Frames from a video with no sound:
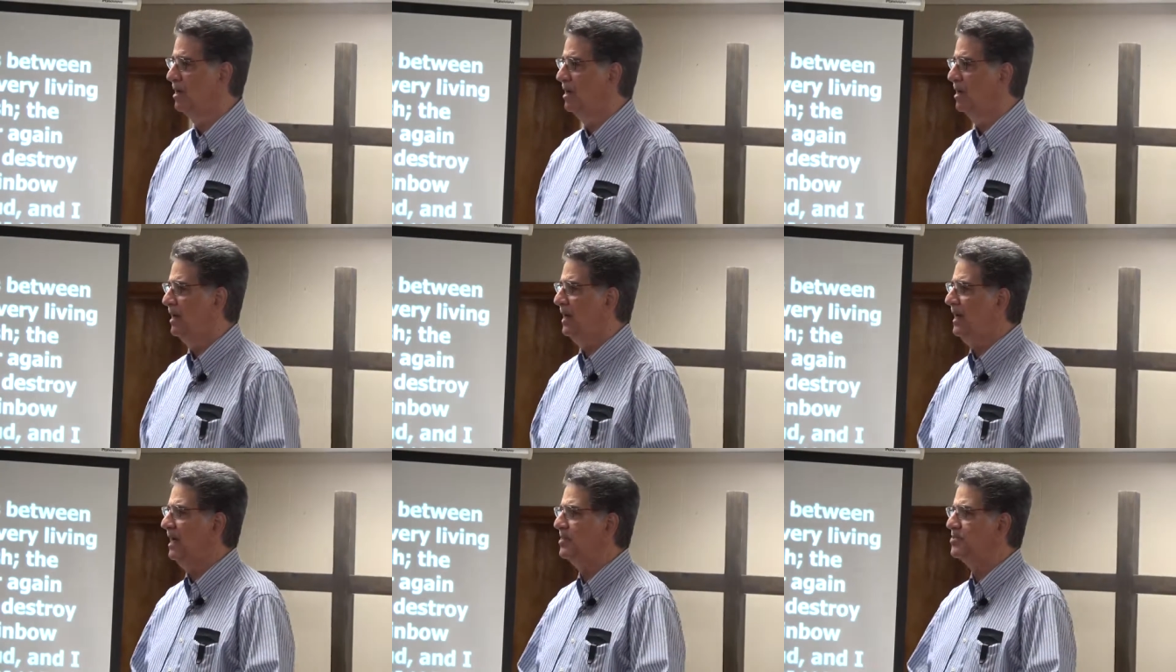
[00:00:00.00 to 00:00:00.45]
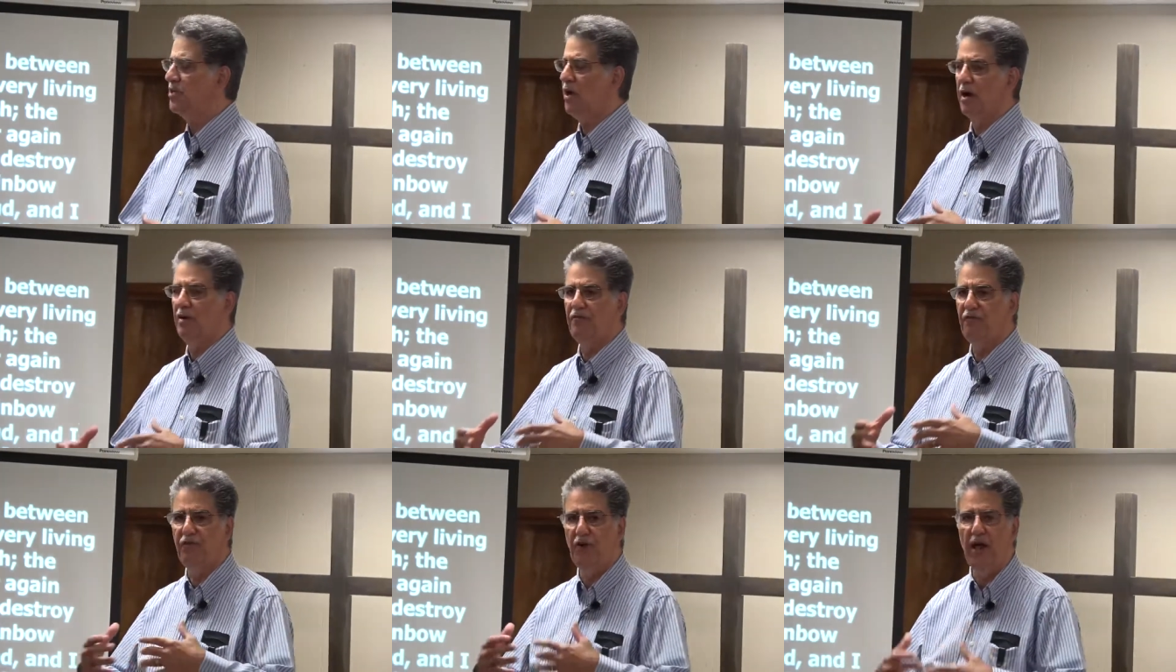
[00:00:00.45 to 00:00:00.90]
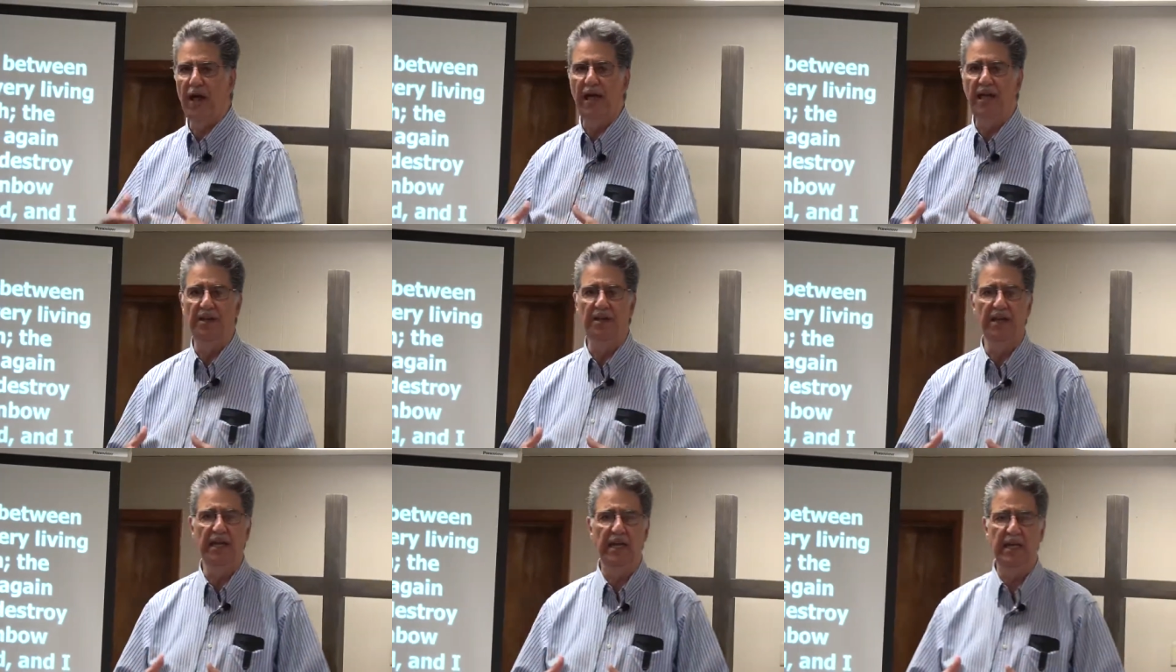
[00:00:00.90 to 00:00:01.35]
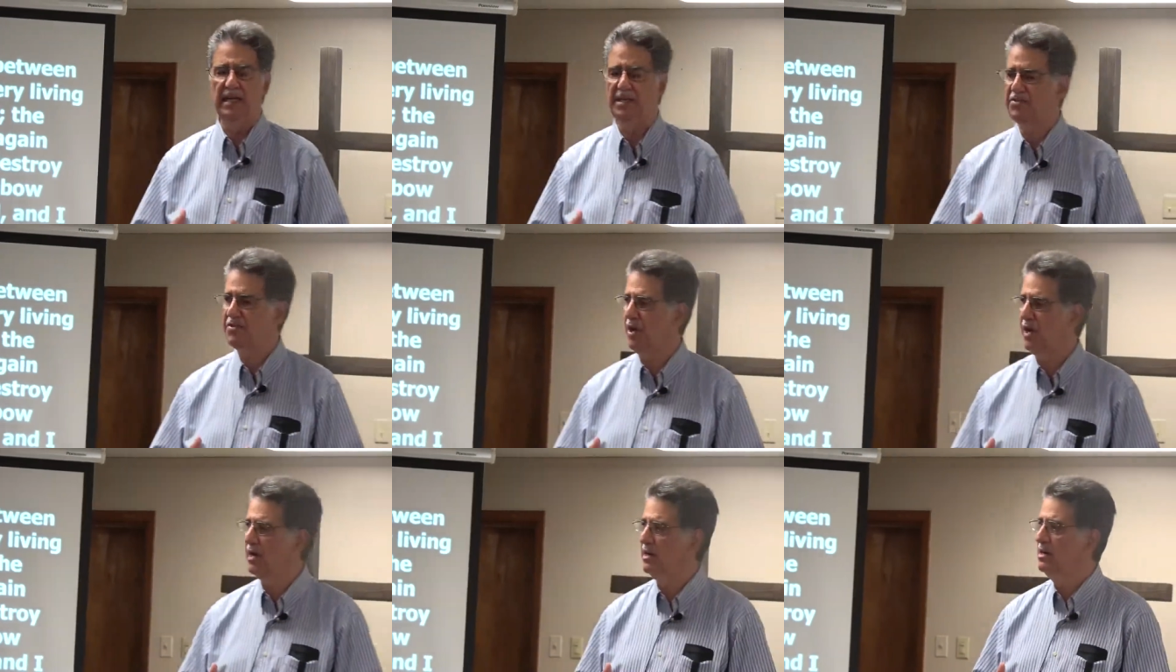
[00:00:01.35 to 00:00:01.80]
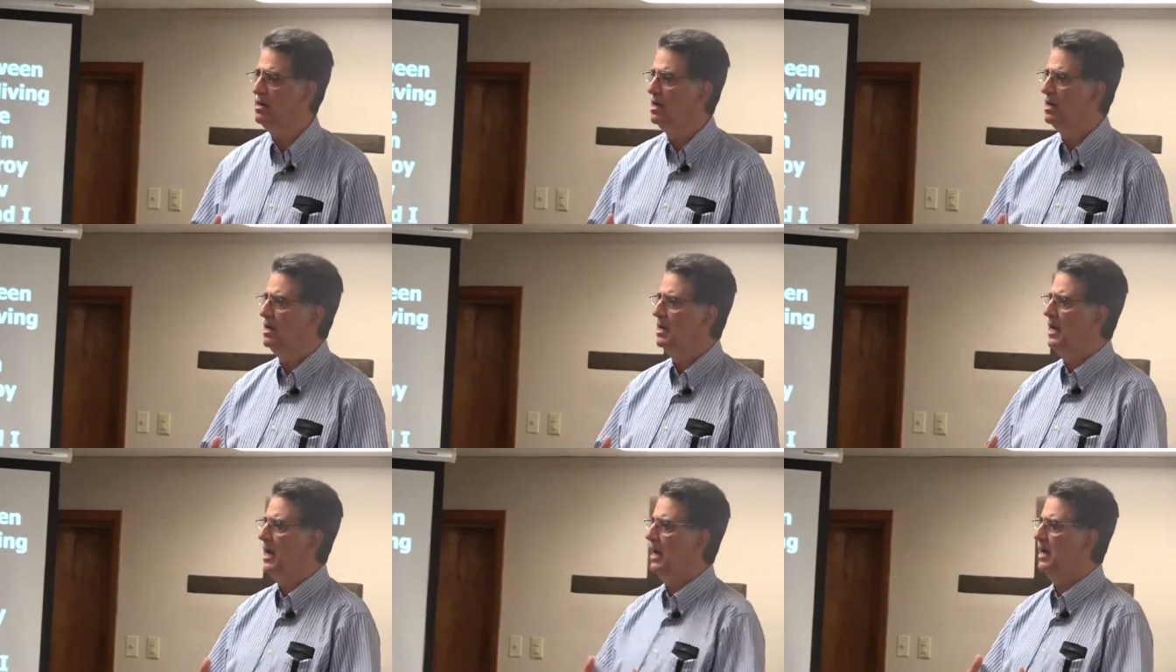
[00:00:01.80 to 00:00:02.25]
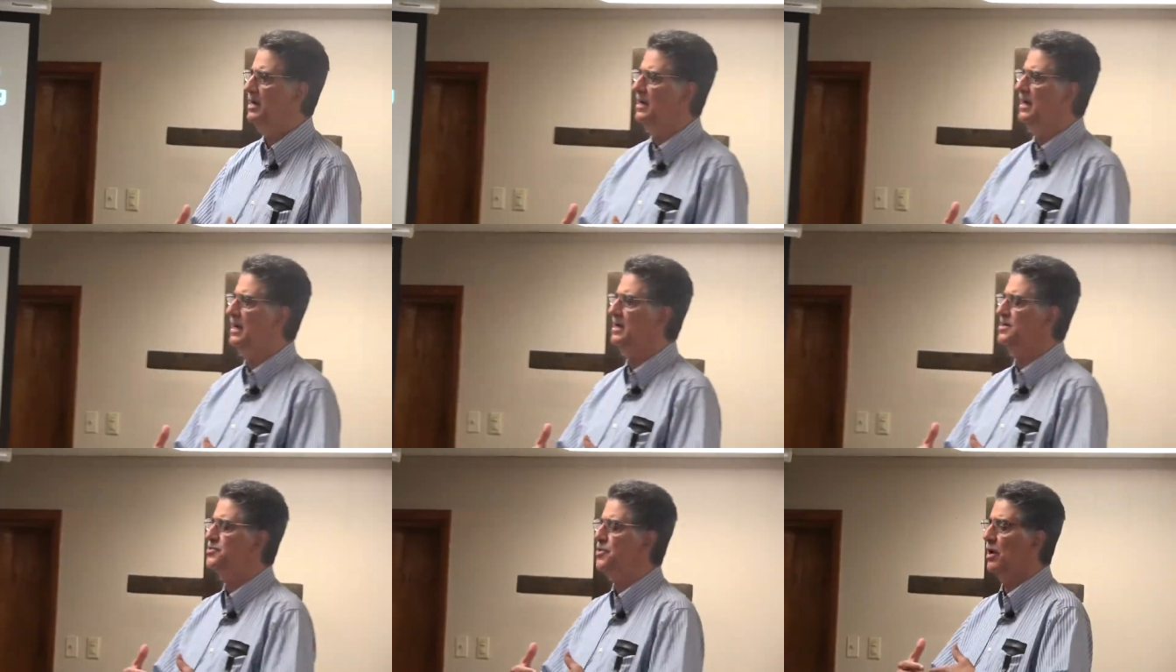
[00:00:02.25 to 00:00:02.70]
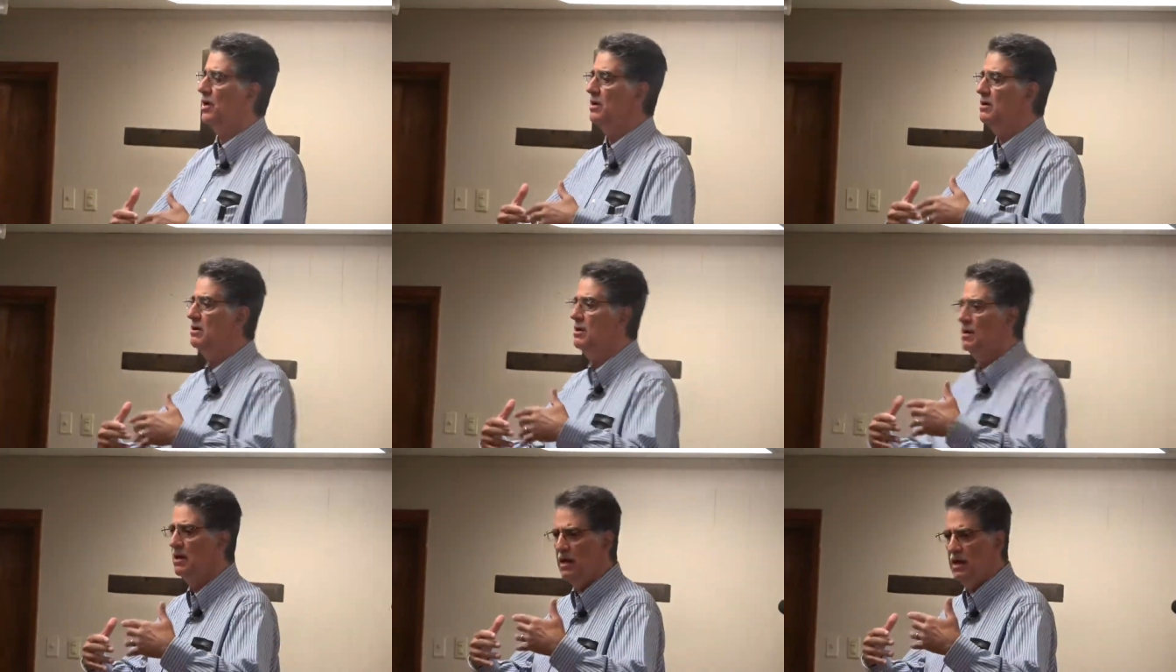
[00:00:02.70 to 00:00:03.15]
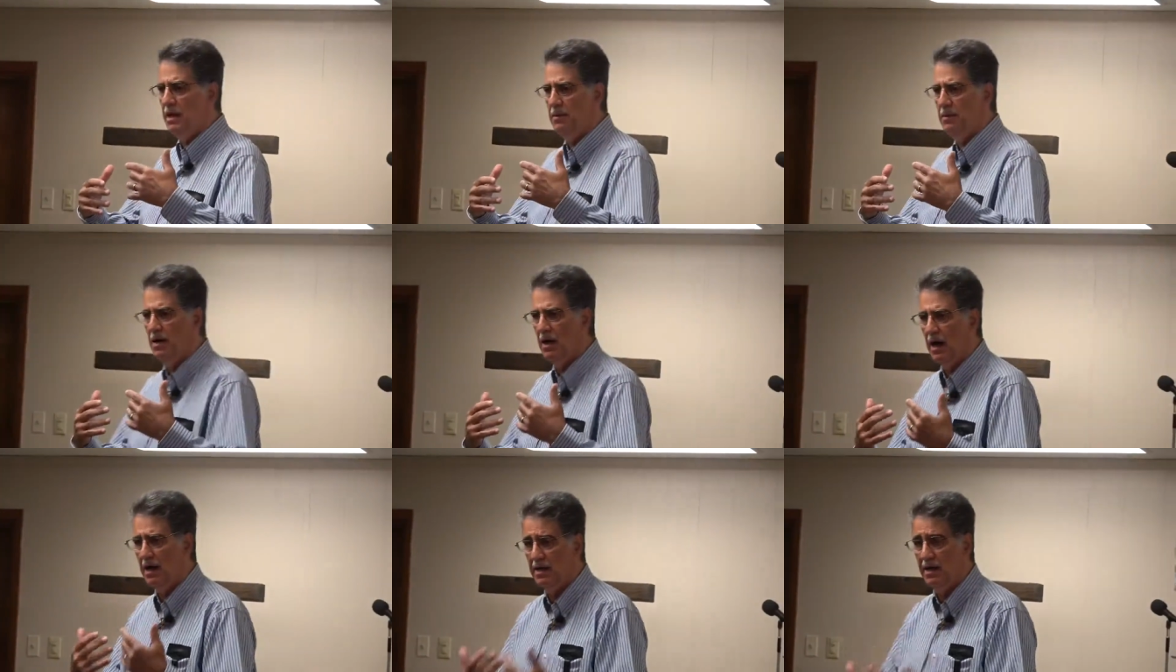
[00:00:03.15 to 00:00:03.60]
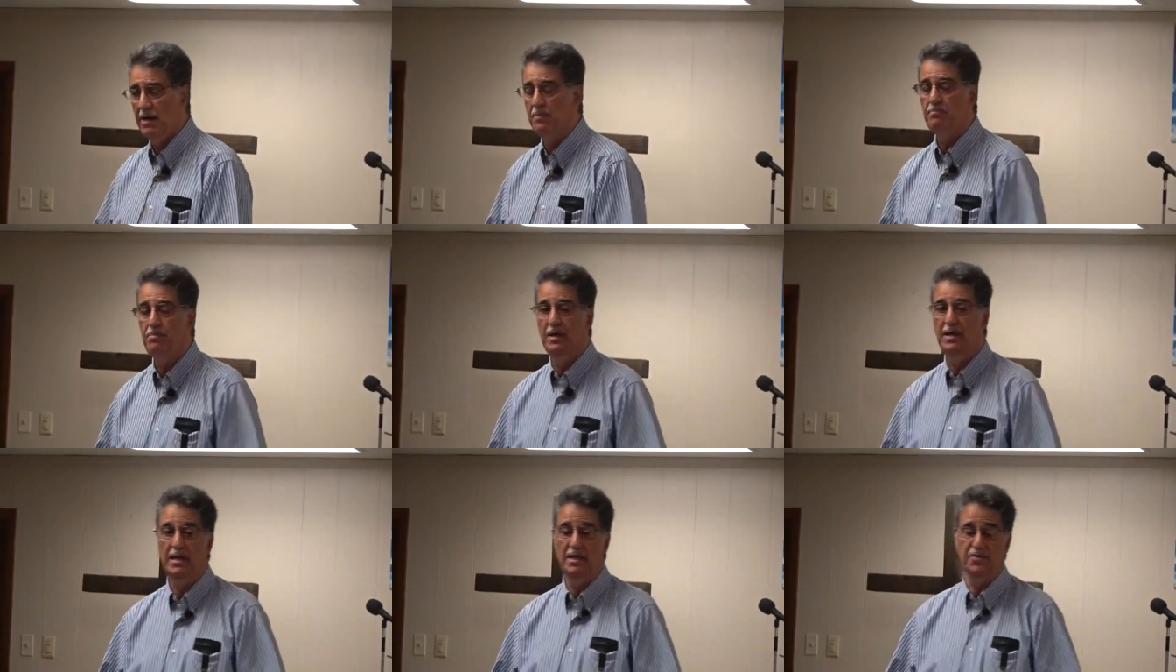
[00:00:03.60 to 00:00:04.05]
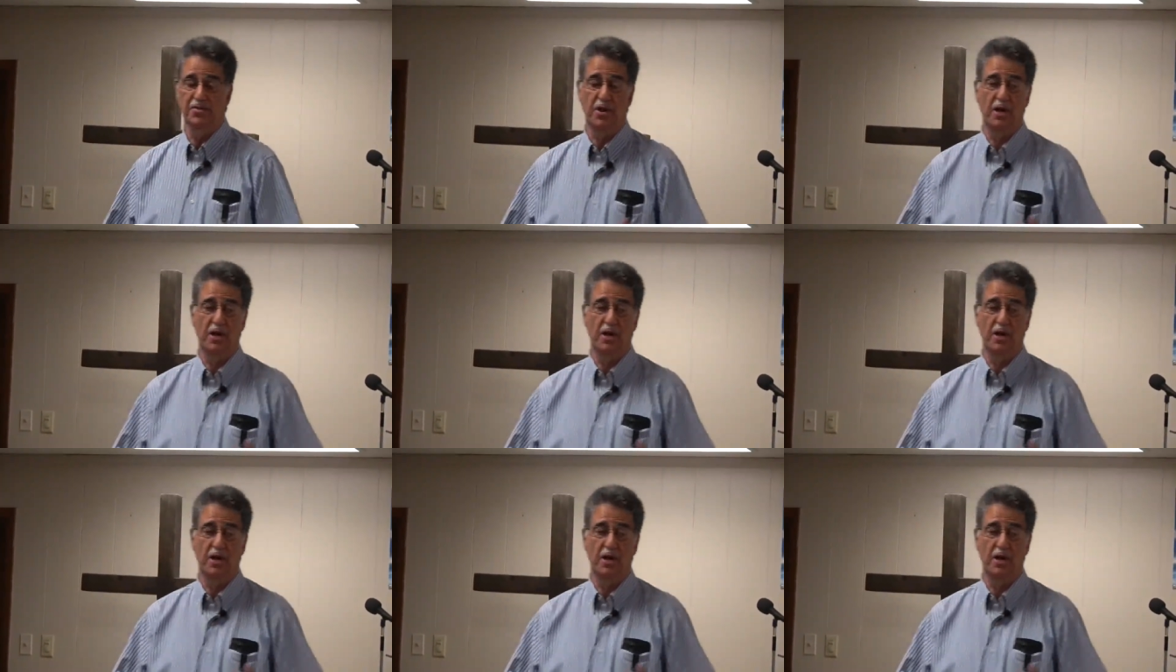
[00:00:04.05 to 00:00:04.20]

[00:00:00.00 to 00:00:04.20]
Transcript: He is our friend. He is our, uh, he is our, uh, he is